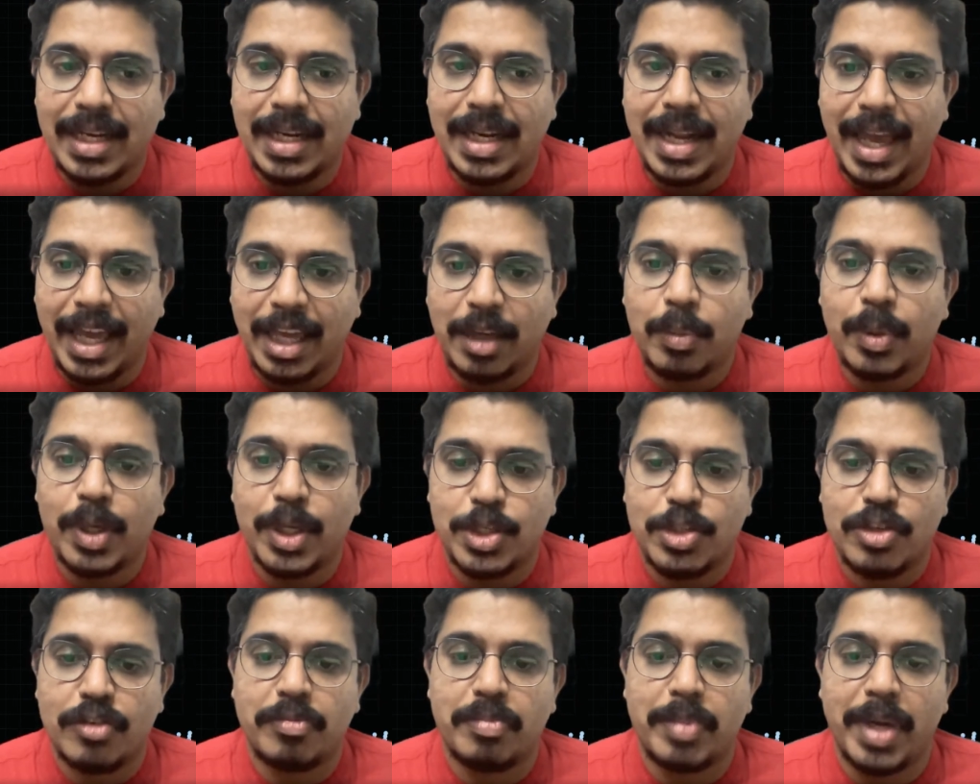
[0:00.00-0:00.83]
language
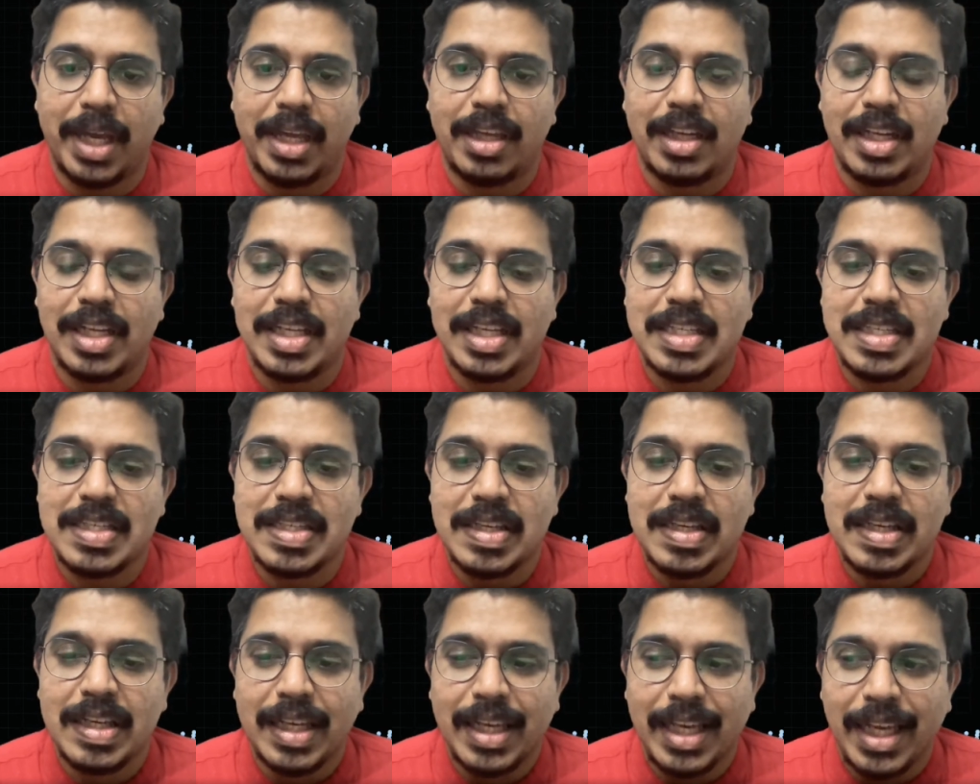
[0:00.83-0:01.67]
of Beckn
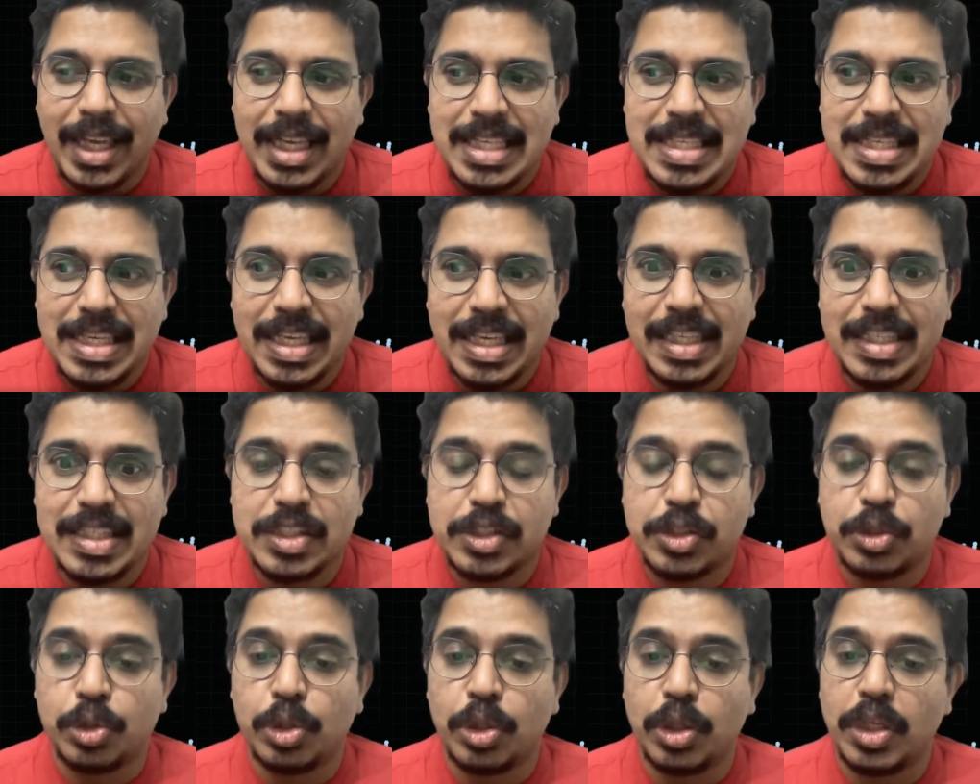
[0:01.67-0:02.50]

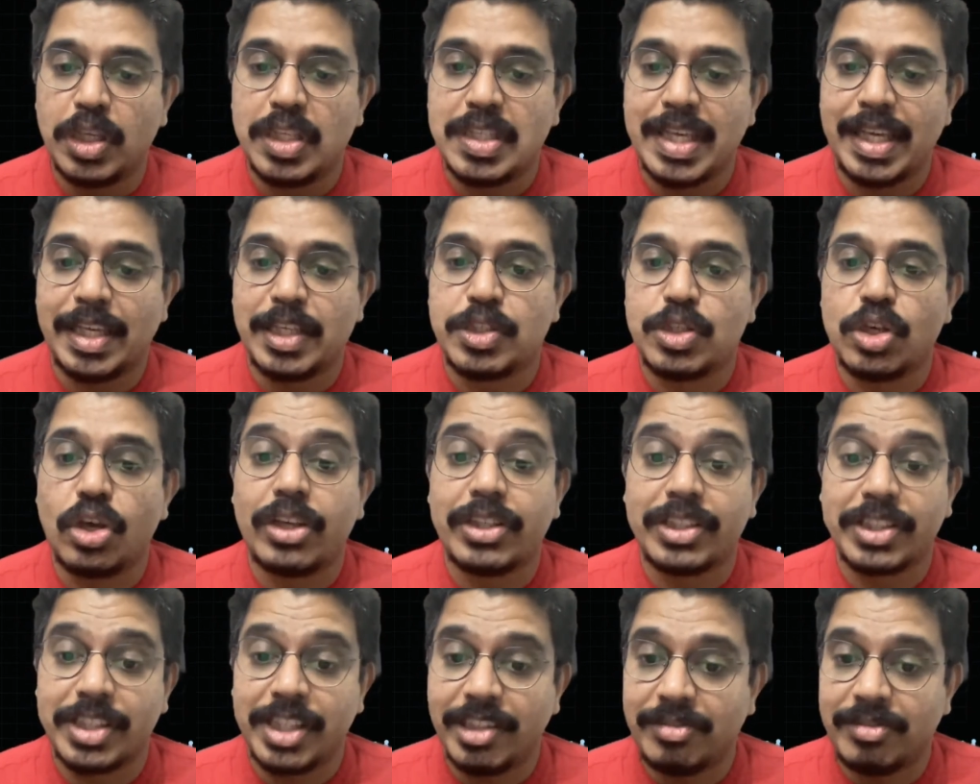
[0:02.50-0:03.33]
is
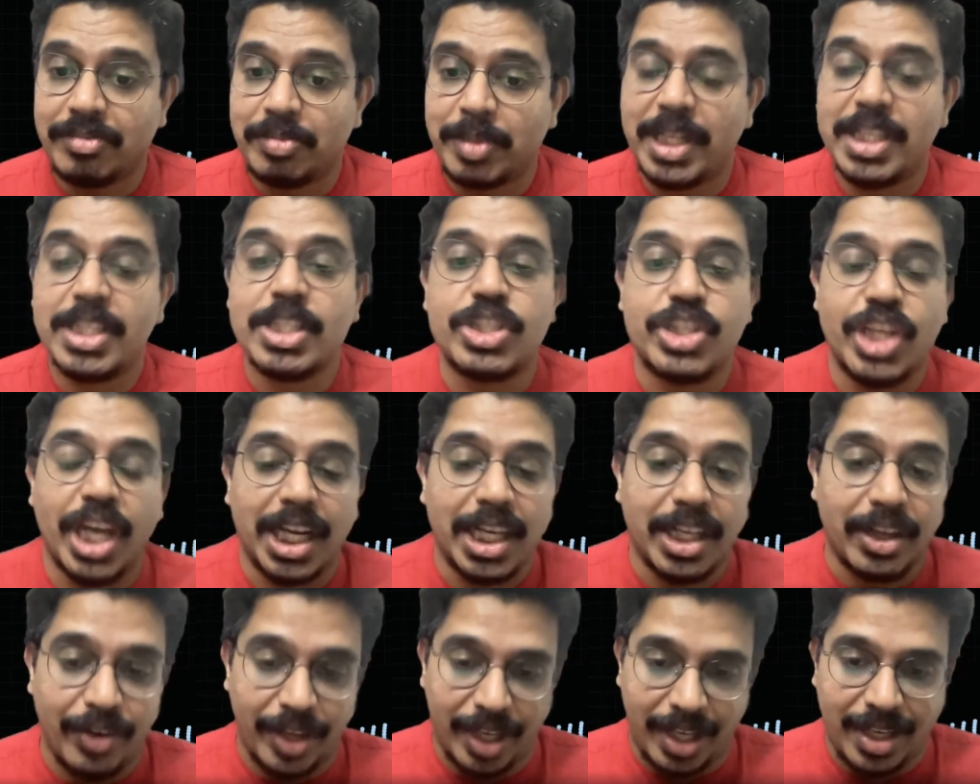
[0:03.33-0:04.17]
exhaustive but
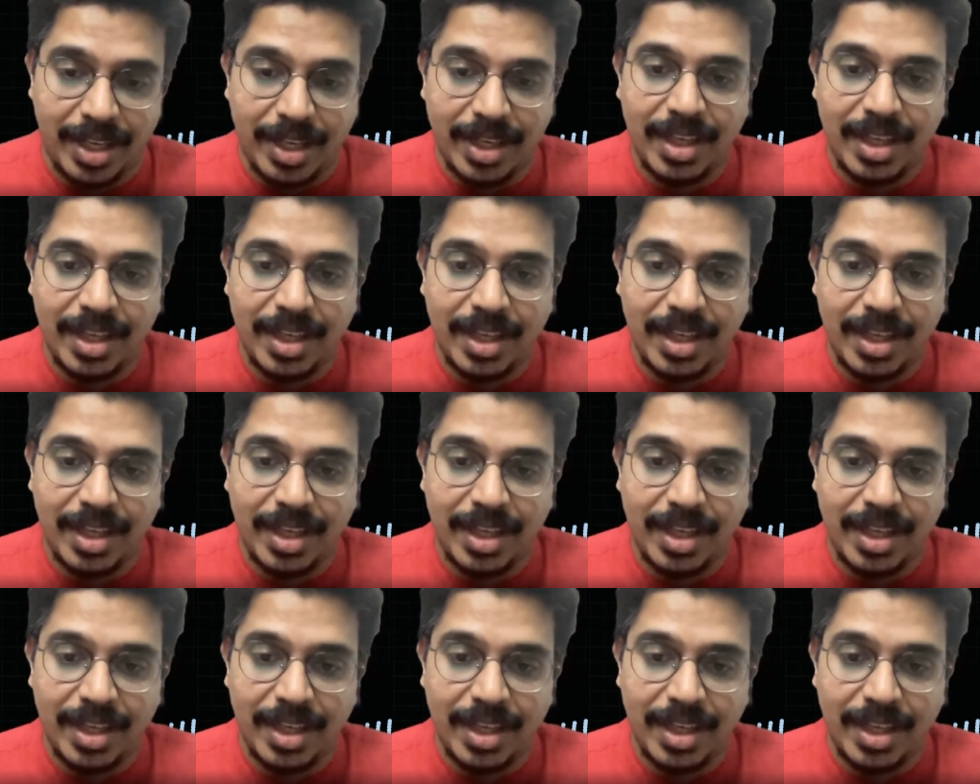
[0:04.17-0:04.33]
generic,